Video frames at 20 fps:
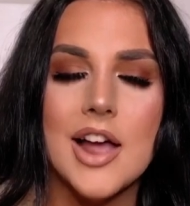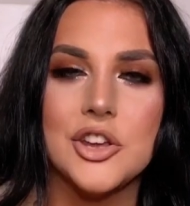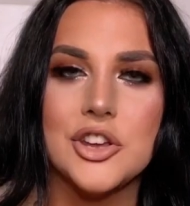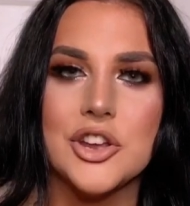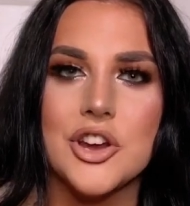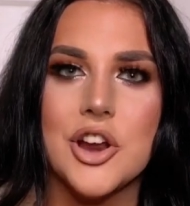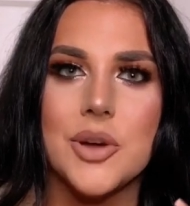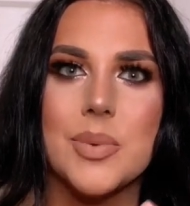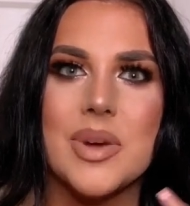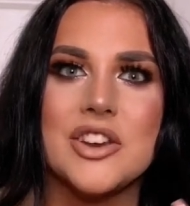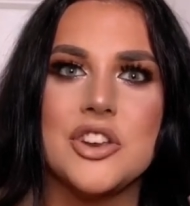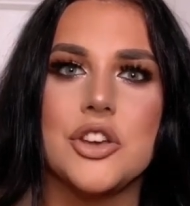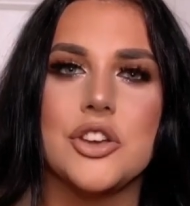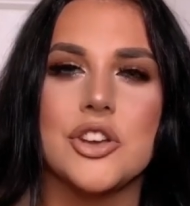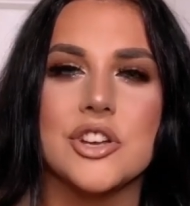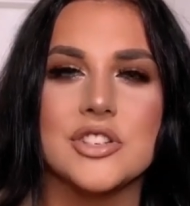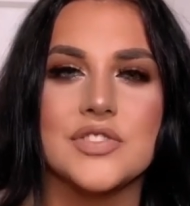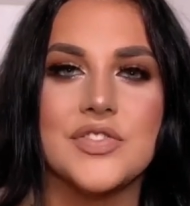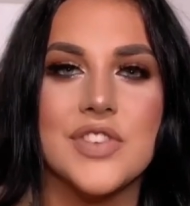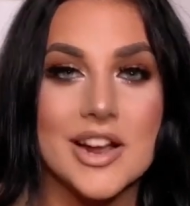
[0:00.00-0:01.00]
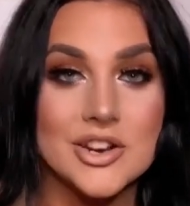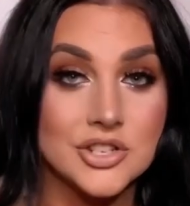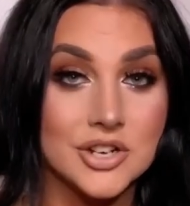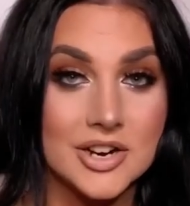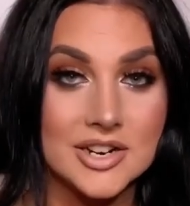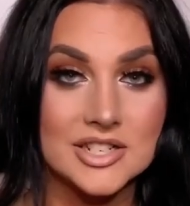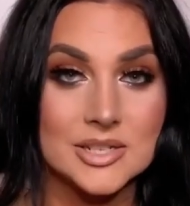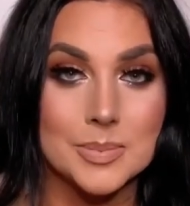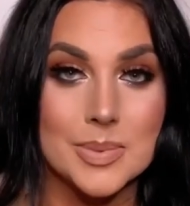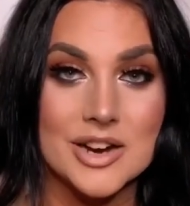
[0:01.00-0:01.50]
you know when you use
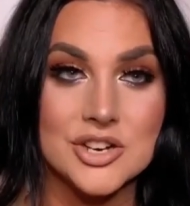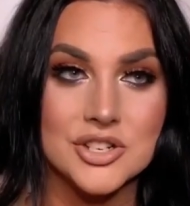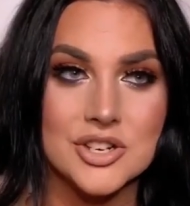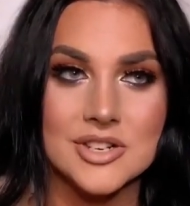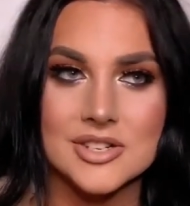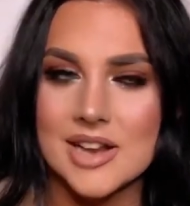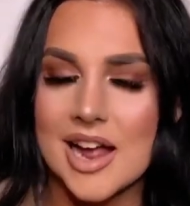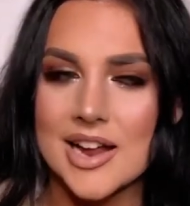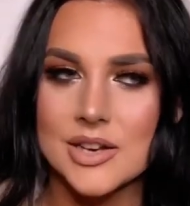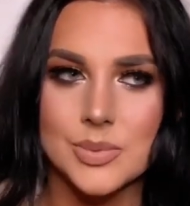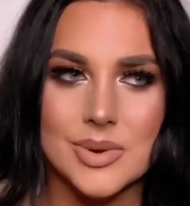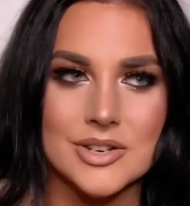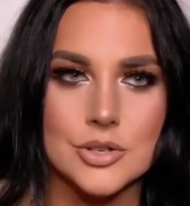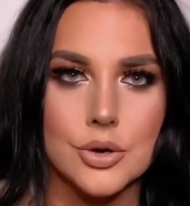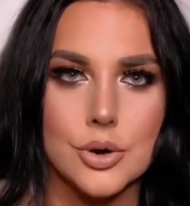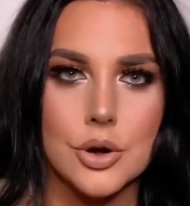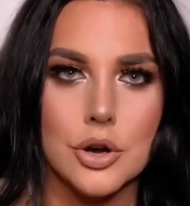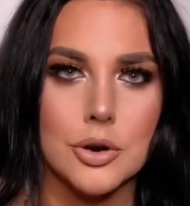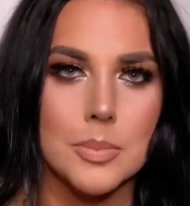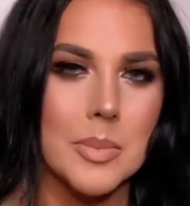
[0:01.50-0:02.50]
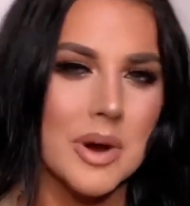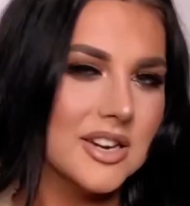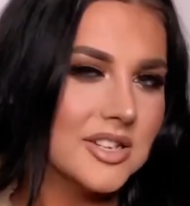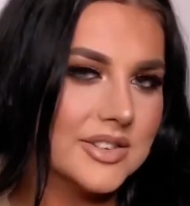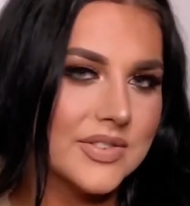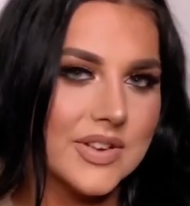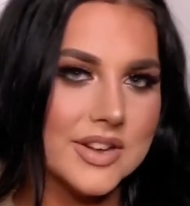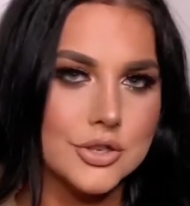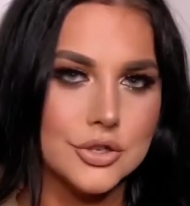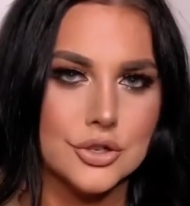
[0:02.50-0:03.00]
facial expressions as we talk,
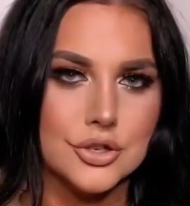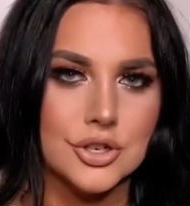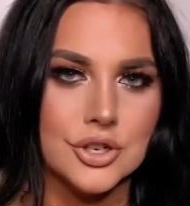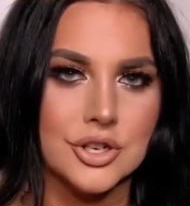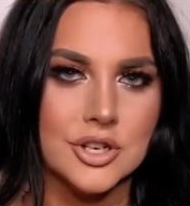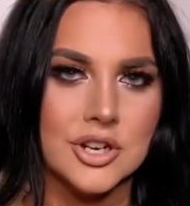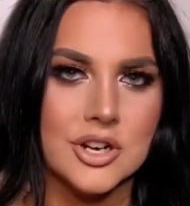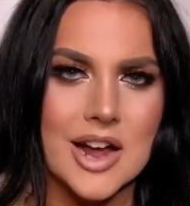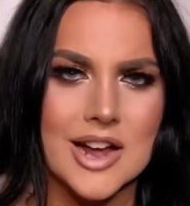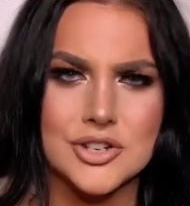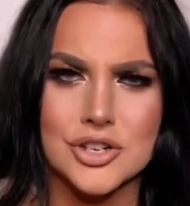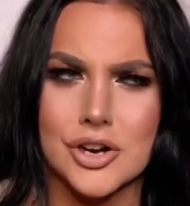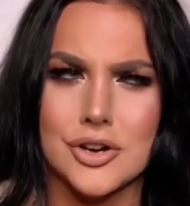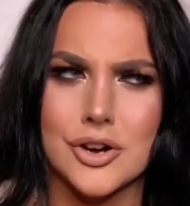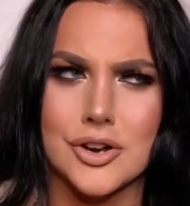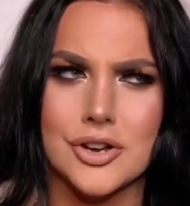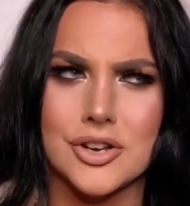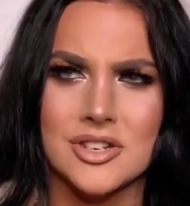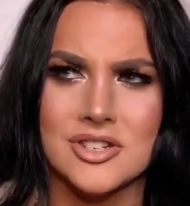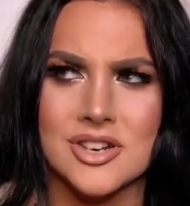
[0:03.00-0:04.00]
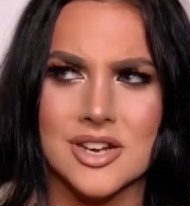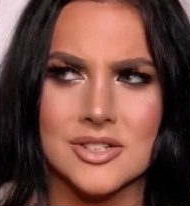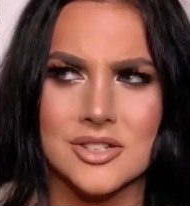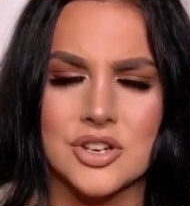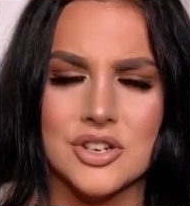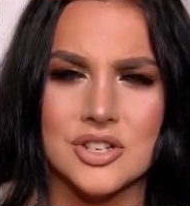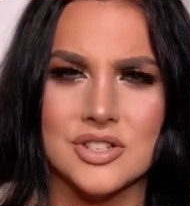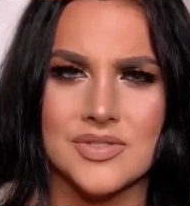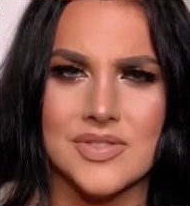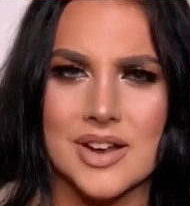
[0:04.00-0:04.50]
most of us do. I don't know who
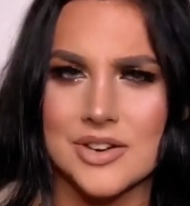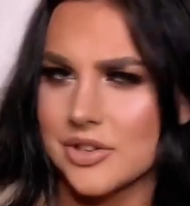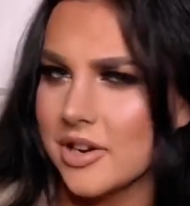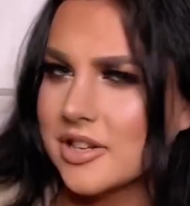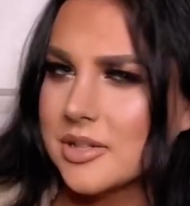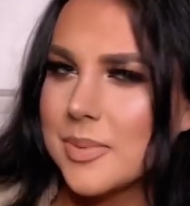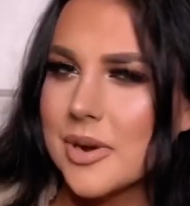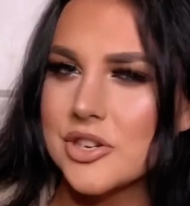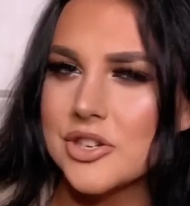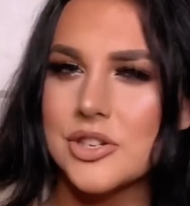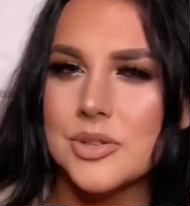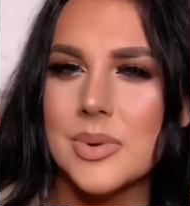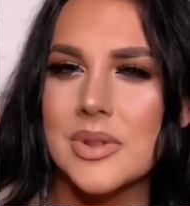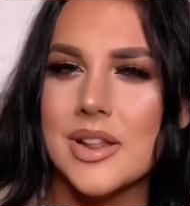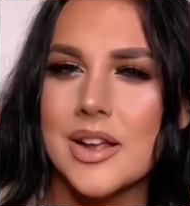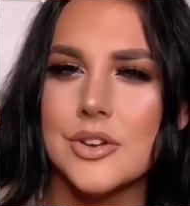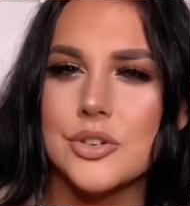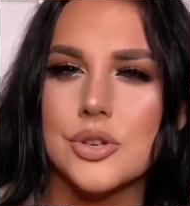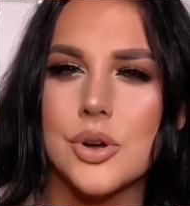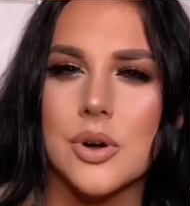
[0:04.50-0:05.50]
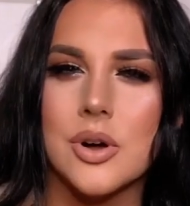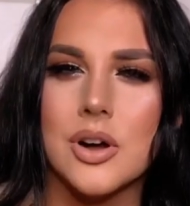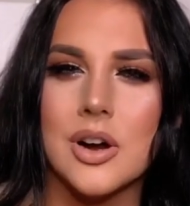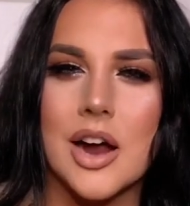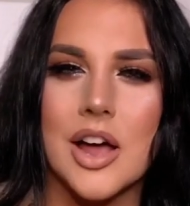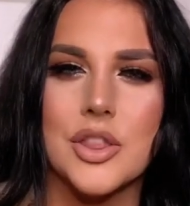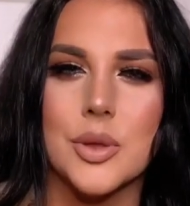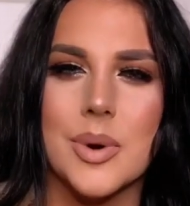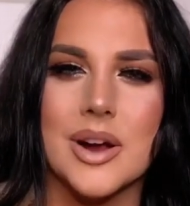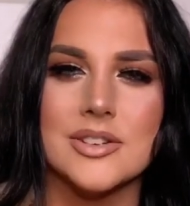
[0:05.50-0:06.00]
doesn't use facial expressions when they
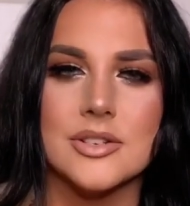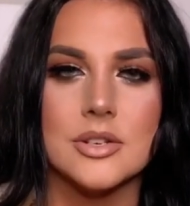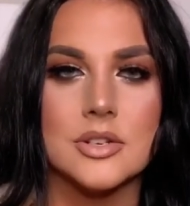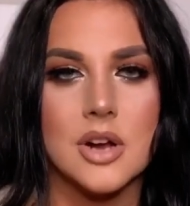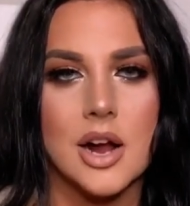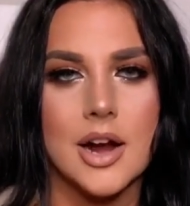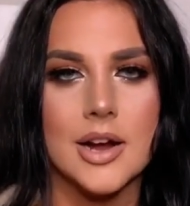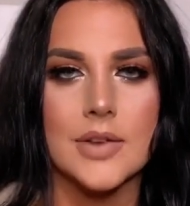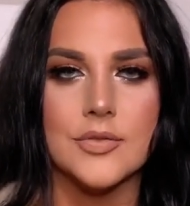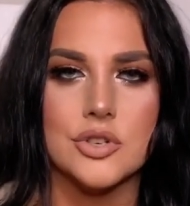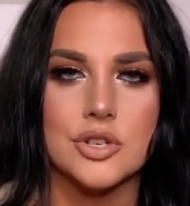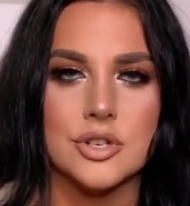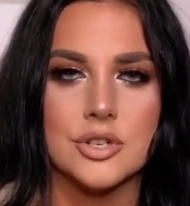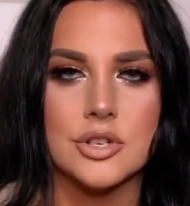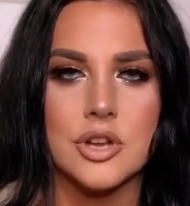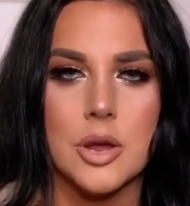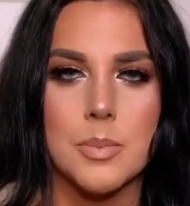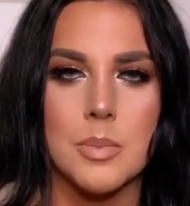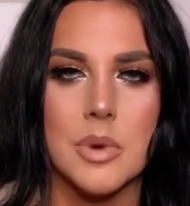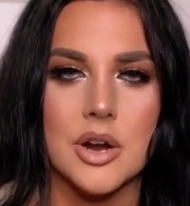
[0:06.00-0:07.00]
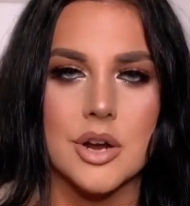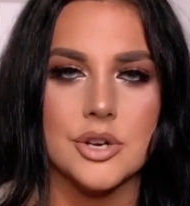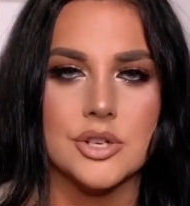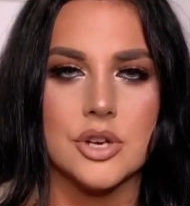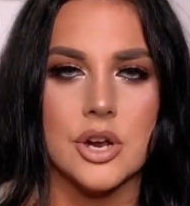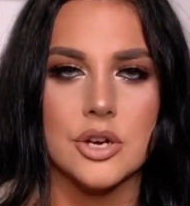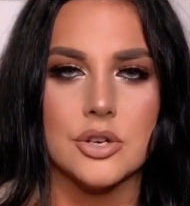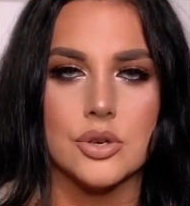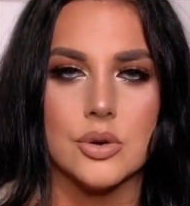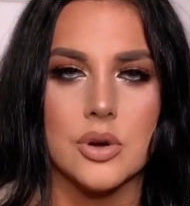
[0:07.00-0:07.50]
talk, otherwise it's kind of just so
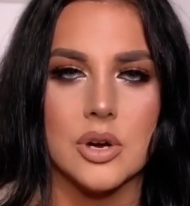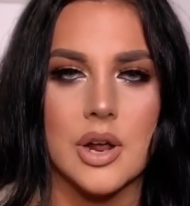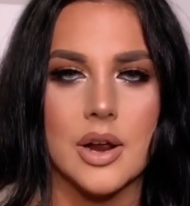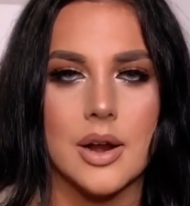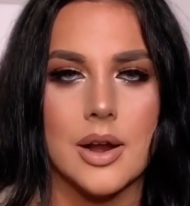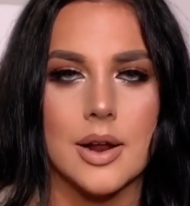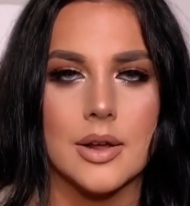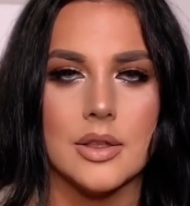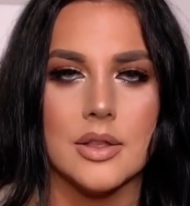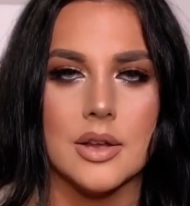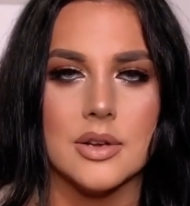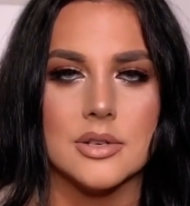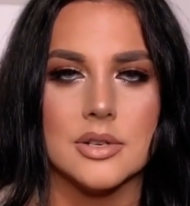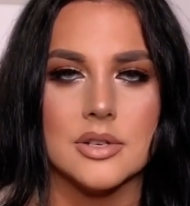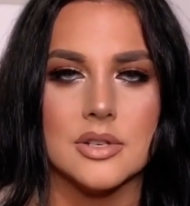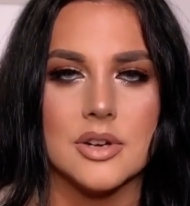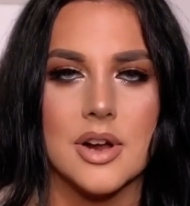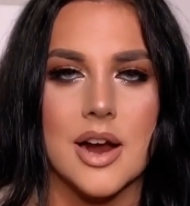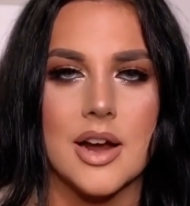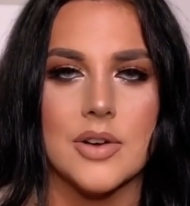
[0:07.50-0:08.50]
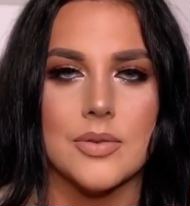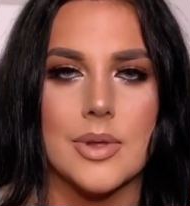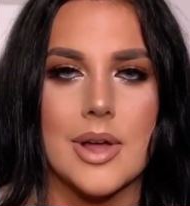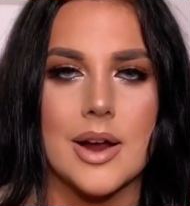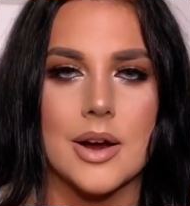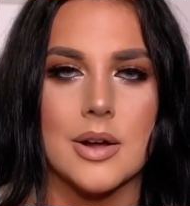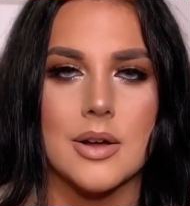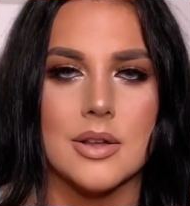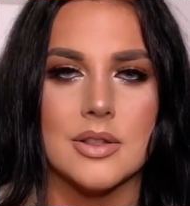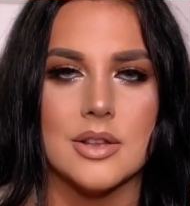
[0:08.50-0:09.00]
monotone talking like this and it's kind of
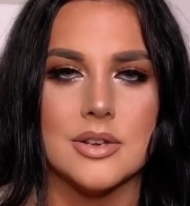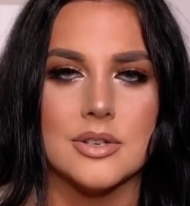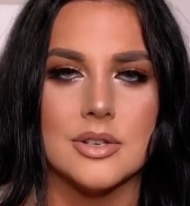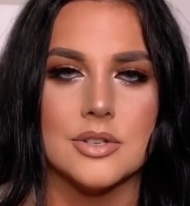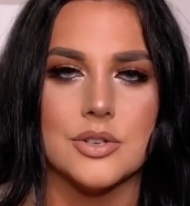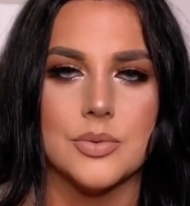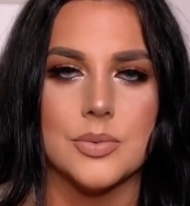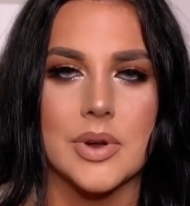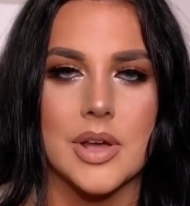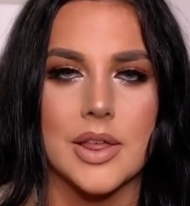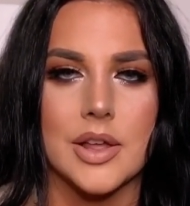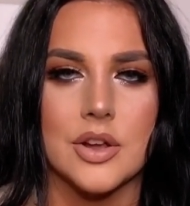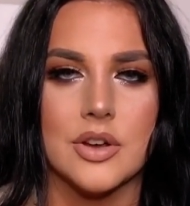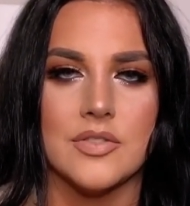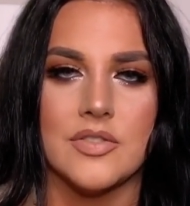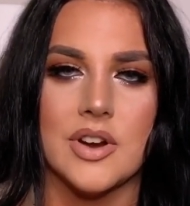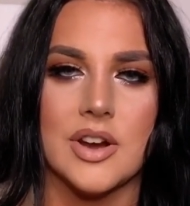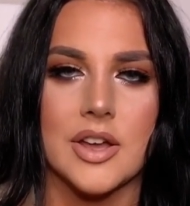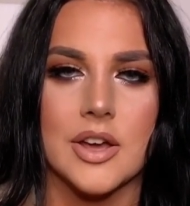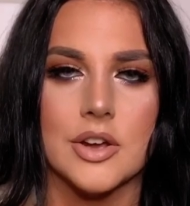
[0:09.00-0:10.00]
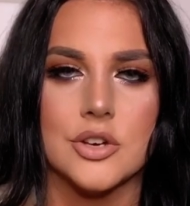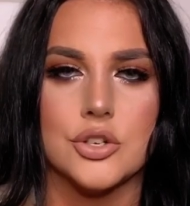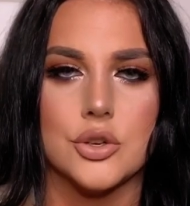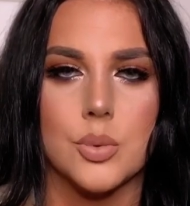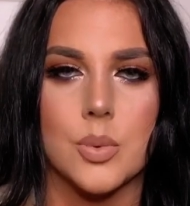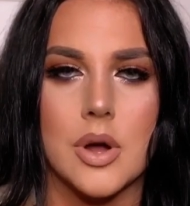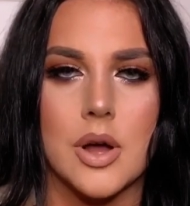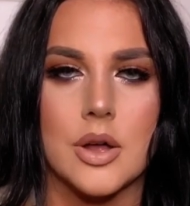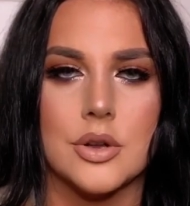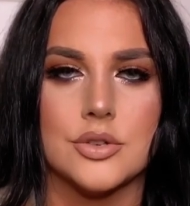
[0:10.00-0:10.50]
like, oh, this is a really good video
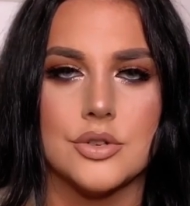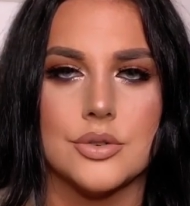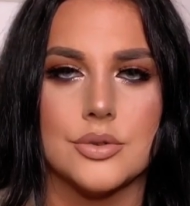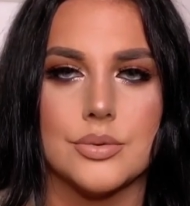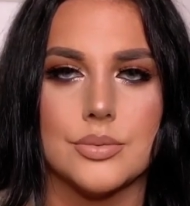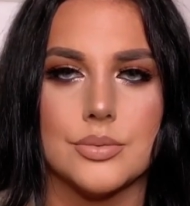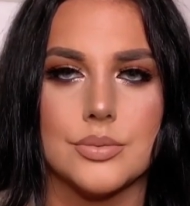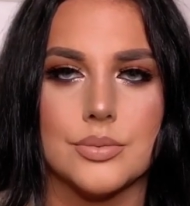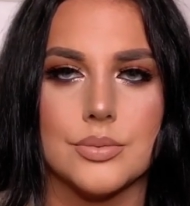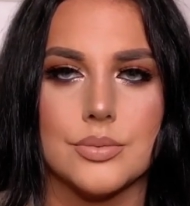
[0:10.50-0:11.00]
to watch.